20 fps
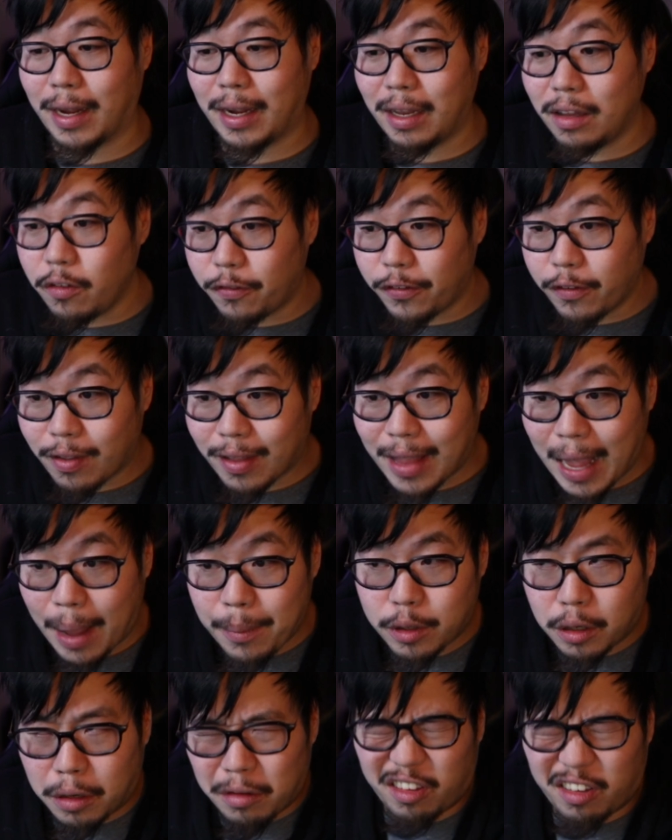I can do 50
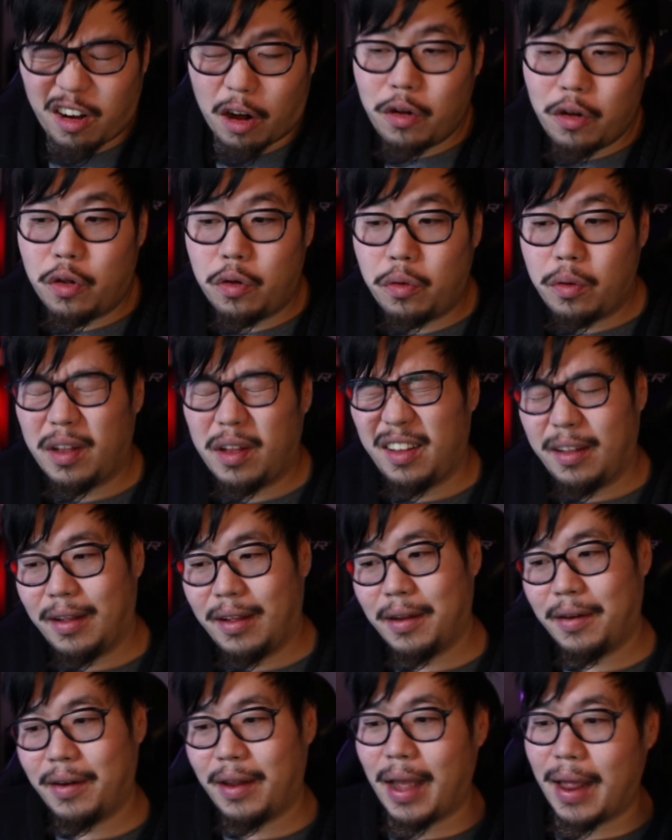damage on the Staryu.
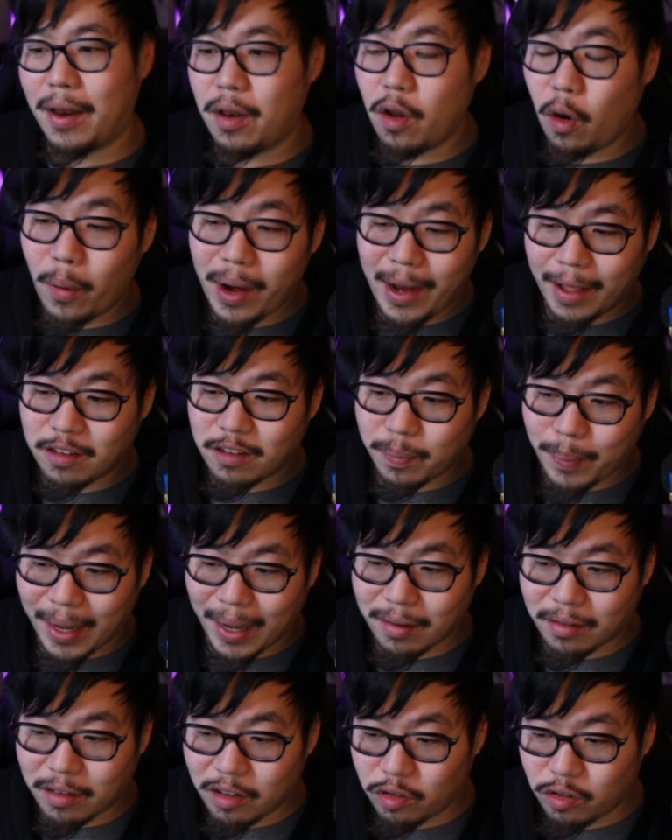And no one
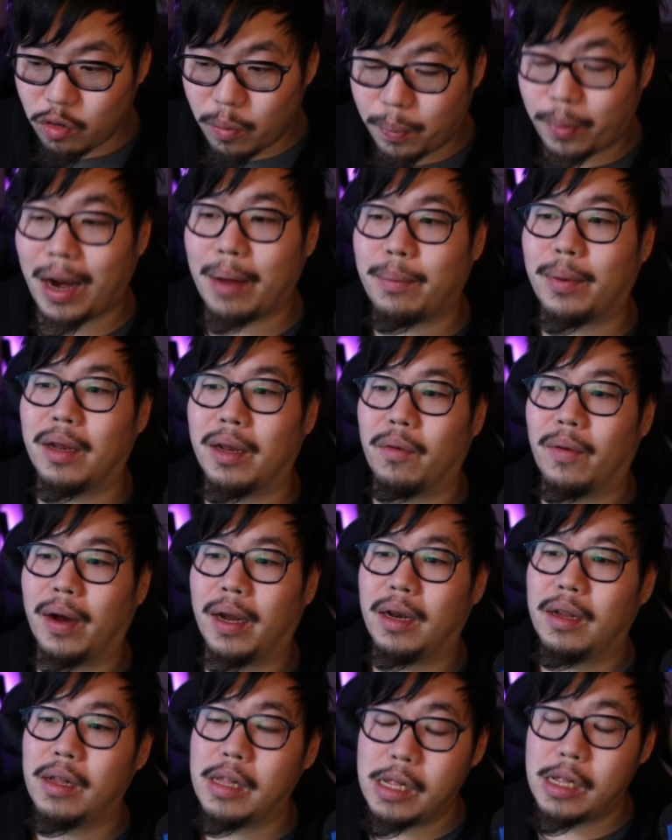expects this new Primate,
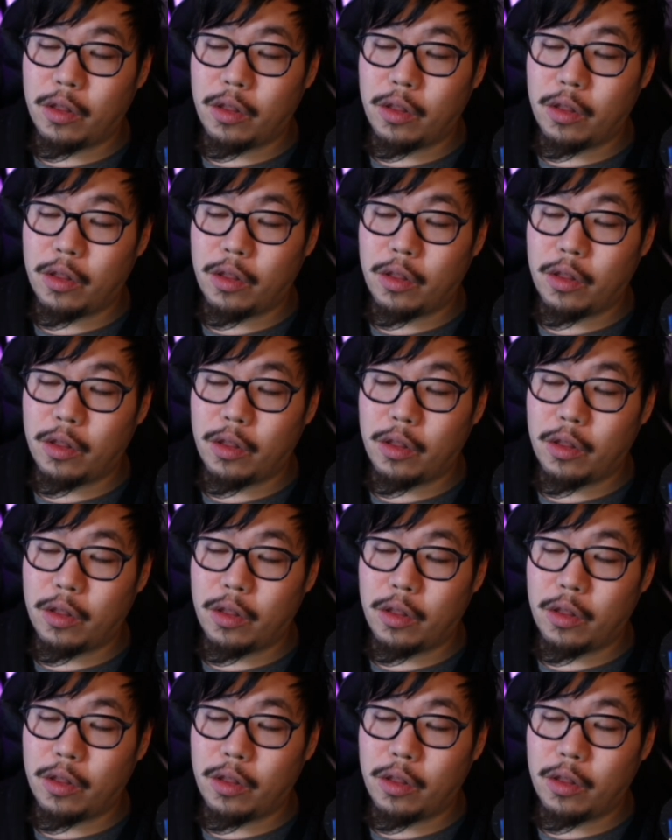right?